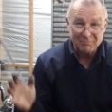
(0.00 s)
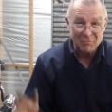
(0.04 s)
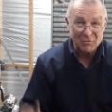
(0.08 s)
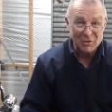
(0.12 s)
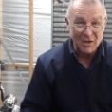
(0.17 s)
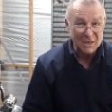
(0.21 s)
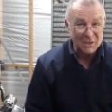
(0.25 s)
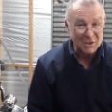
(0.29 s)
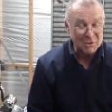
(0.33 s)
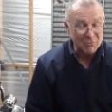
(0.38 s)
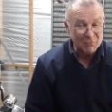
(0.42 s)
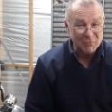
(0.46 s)

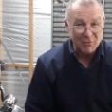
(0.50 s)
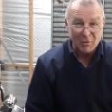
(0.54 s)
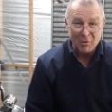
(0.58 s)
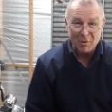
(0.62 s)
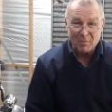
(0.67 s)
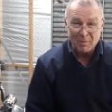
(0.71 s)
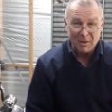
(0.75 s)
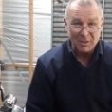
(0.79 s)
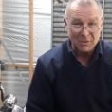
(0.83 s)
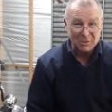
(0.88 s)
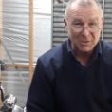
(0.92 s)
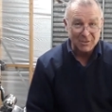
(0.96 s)
Thank you very
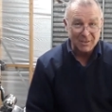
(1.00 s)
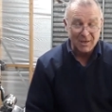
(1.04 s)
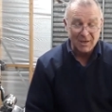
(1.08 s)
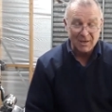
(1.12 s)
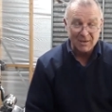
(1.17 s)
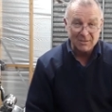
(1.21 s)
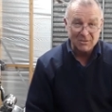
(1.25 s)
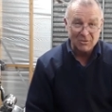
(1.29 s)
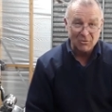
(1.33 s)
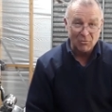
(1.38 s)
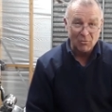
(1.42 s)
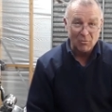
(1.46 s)
much
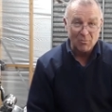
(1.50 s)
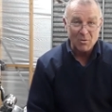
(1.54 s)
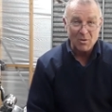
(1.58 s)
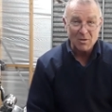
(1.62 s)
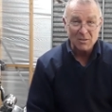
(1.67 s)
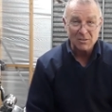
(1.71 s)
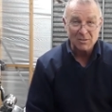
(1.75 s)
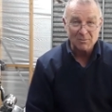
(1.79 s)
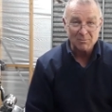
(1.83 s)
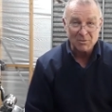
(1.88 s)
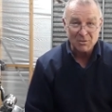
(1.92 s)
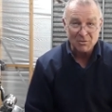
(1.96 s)
again to all my
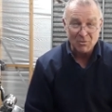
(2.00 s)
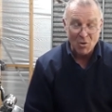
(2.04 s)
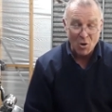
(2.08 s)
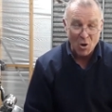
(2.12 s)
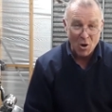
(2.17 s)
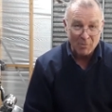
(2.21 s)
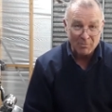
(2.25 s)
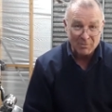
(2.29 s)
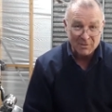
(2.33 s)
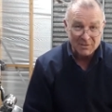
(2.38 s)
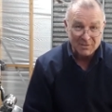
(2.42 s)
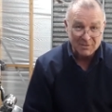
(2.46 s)

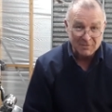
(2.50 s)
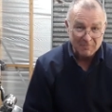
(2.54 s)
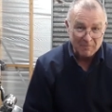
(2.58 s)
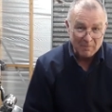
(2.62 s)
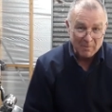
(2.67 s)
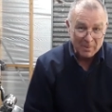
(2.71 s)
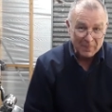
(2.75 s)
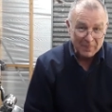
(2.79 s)
subscribers